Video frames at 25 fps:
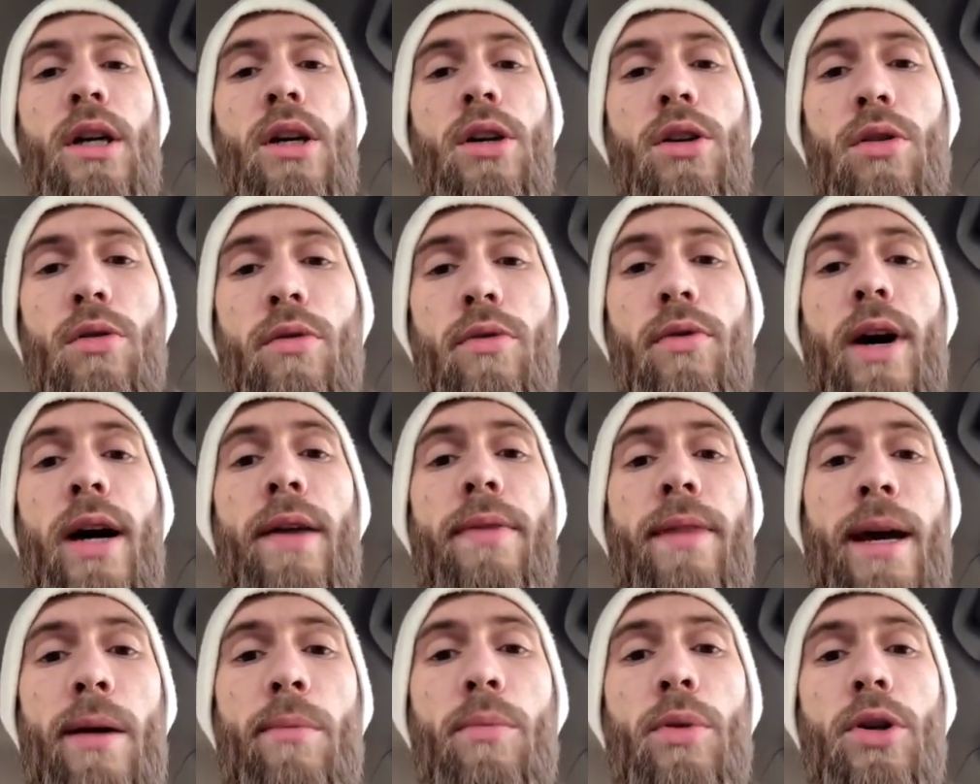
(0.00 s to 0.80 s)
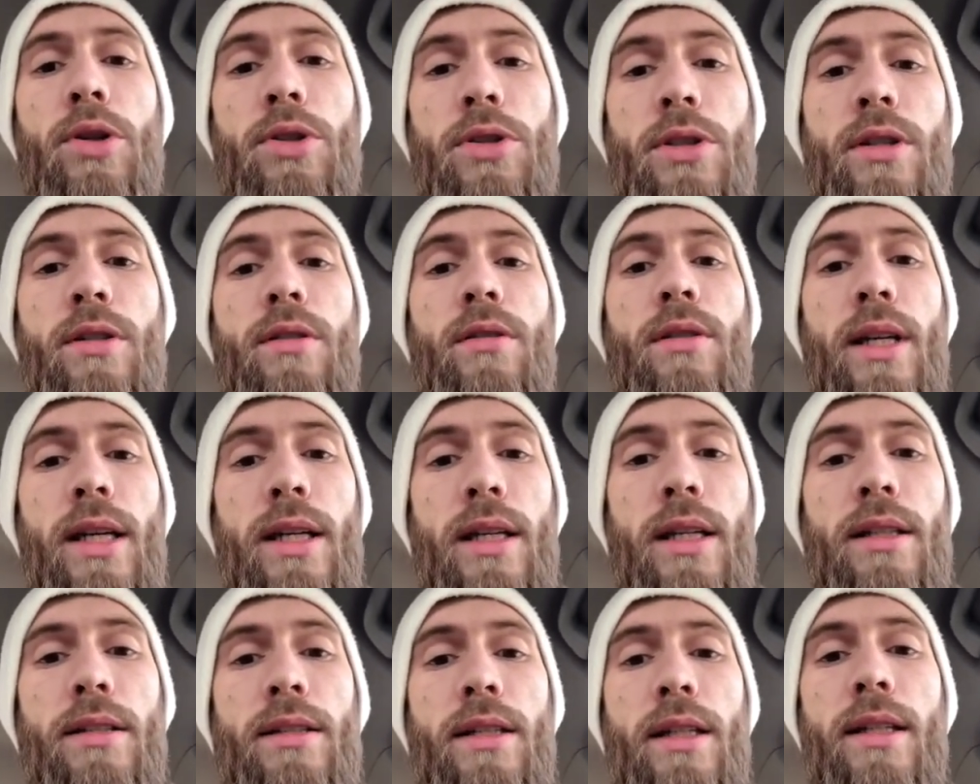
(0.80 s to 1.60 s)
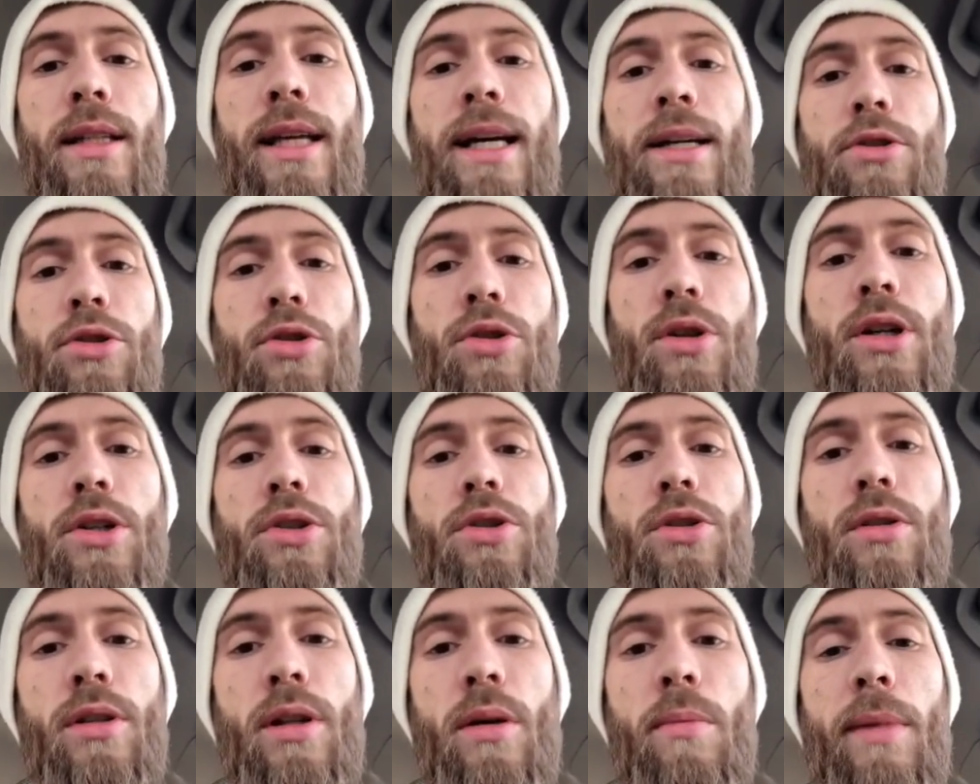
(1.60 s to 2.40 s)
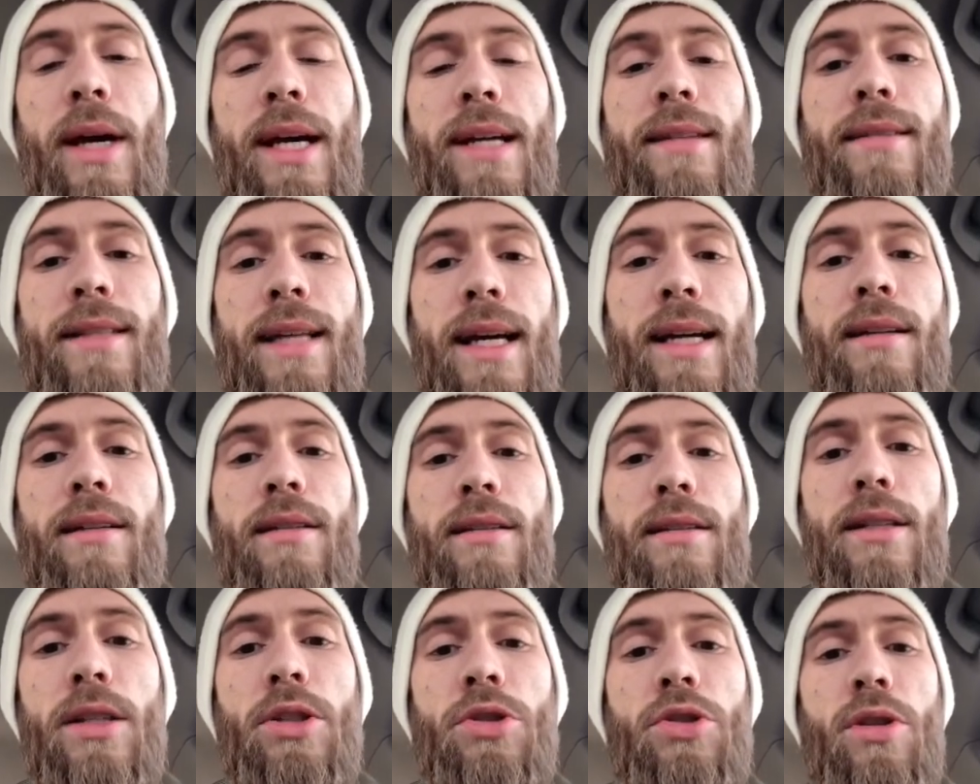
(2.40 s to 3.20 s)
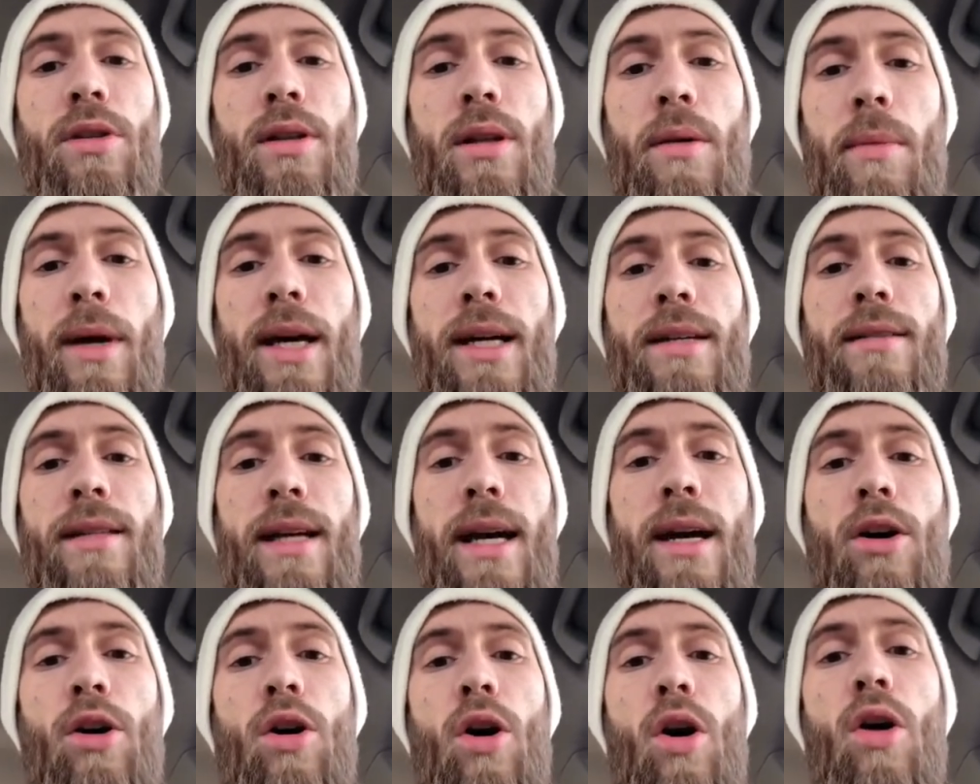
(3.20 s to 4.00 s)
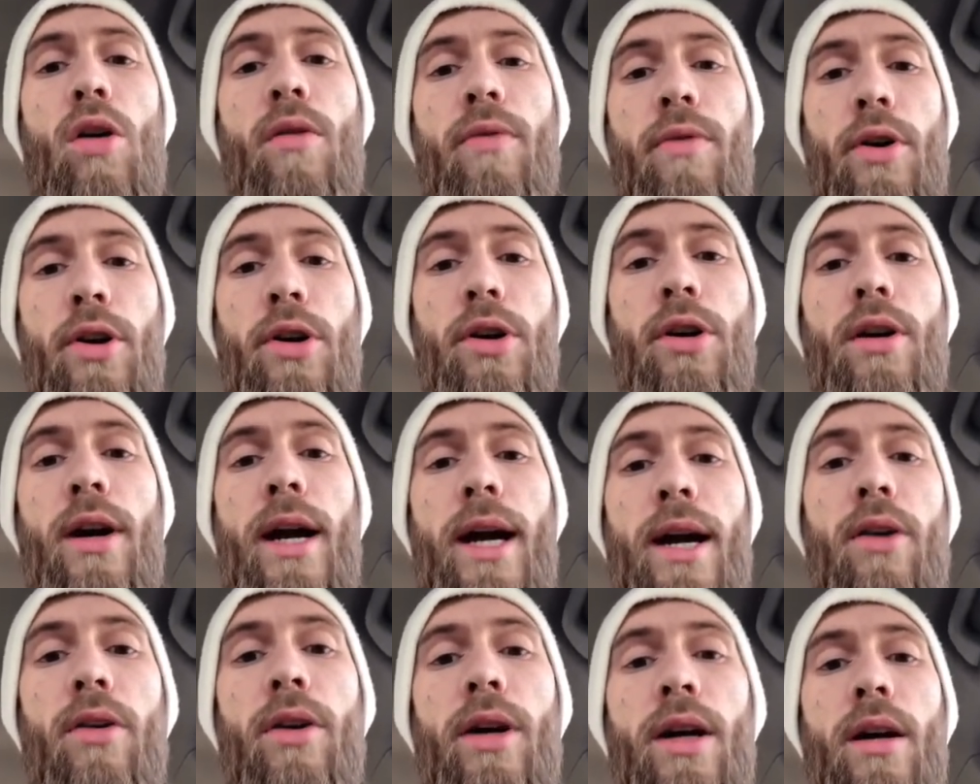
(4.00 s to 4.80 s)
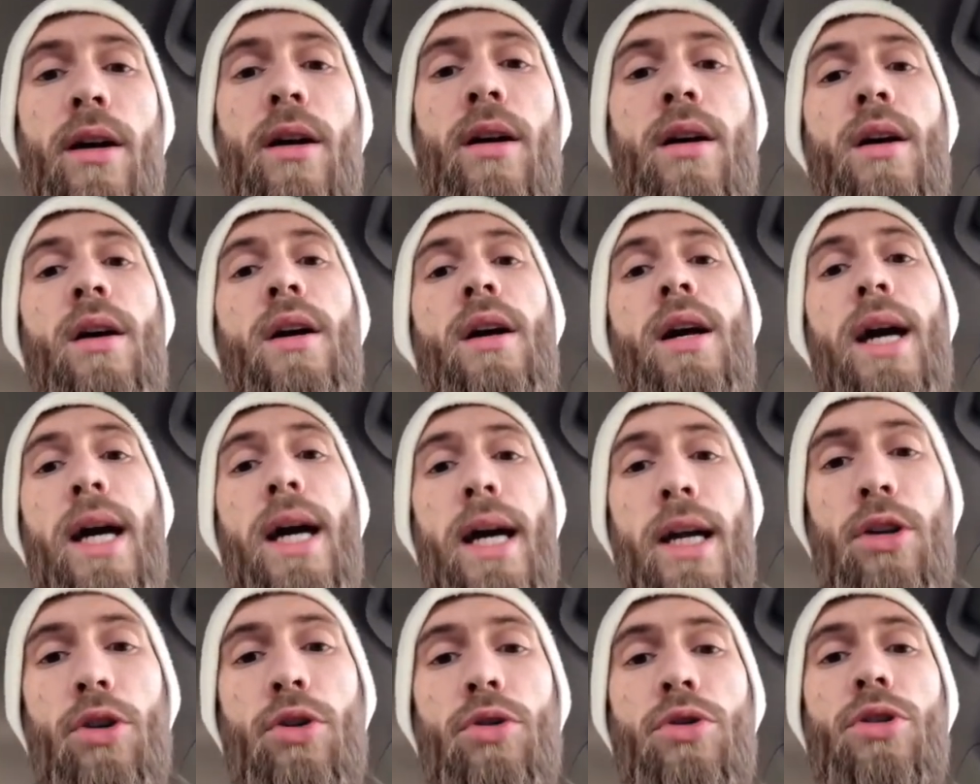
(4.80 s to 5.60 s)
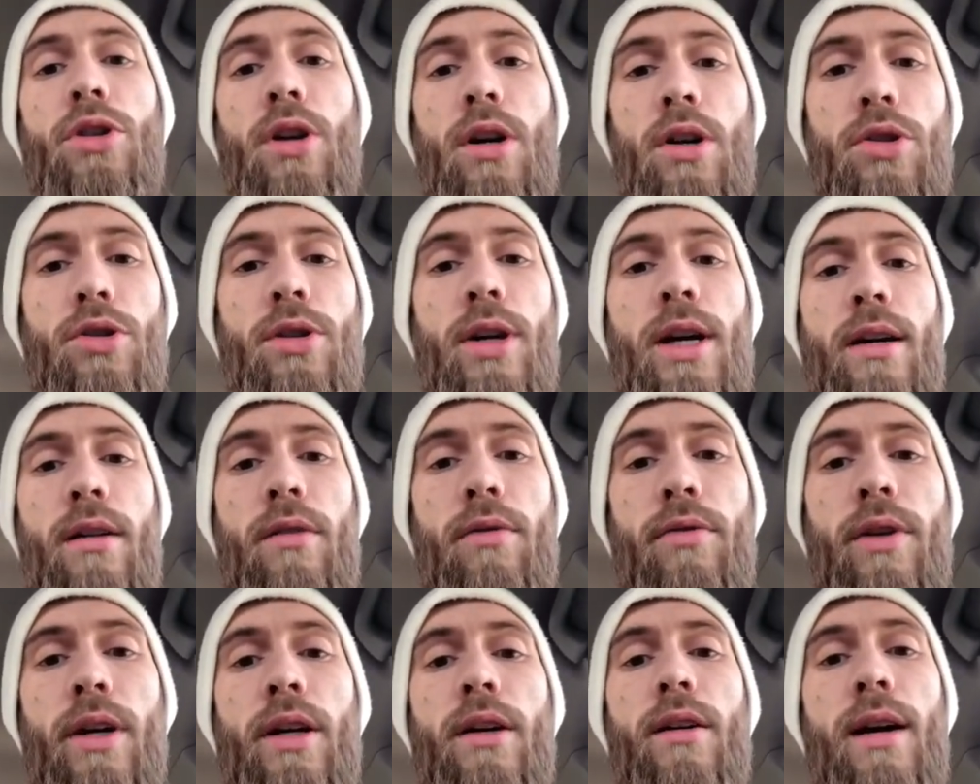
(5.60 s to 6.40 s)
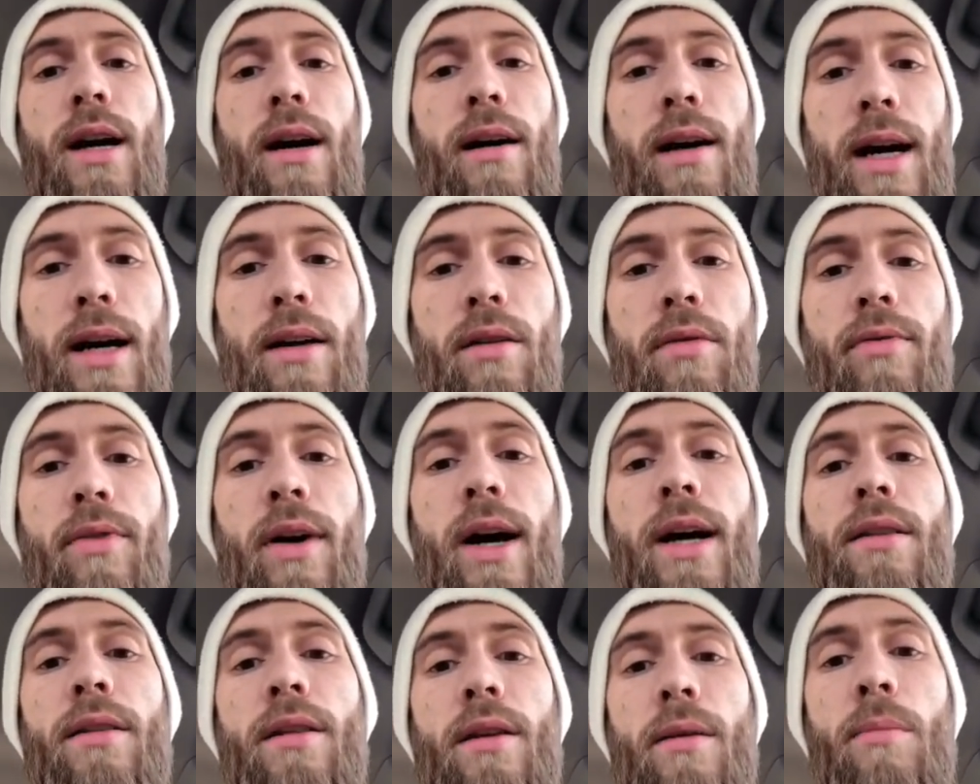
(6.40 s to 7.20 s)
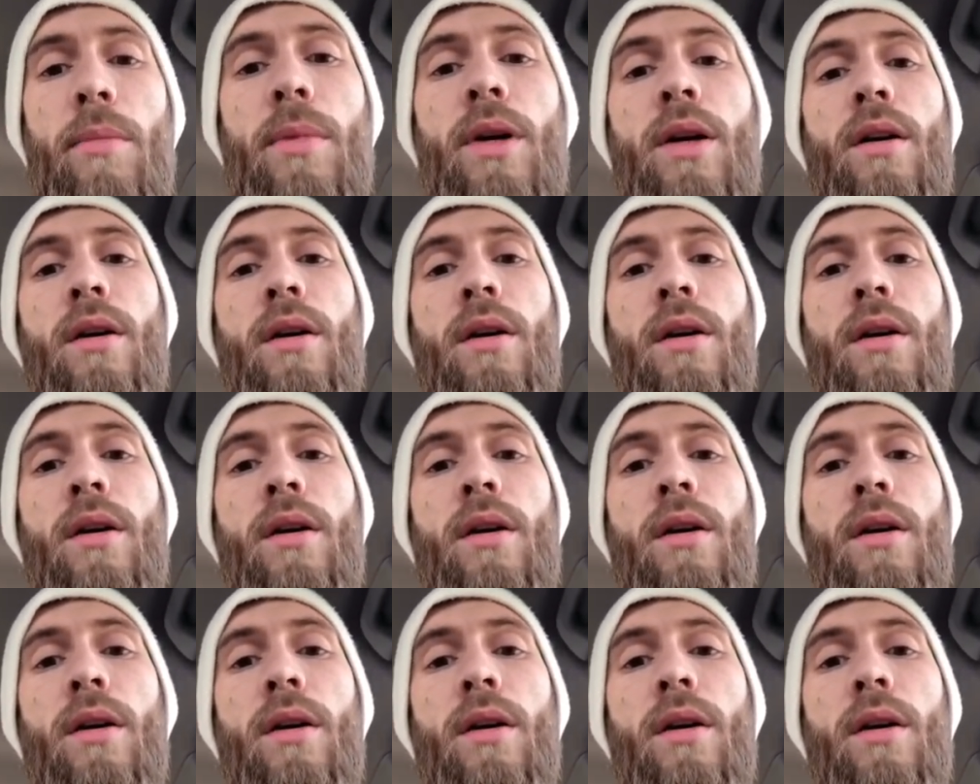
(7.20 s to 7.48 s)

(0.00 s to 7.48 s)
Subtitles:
you find that person that is in that structure that makes that decision, that makes that call for your area, and you start trying to figure out how to find them,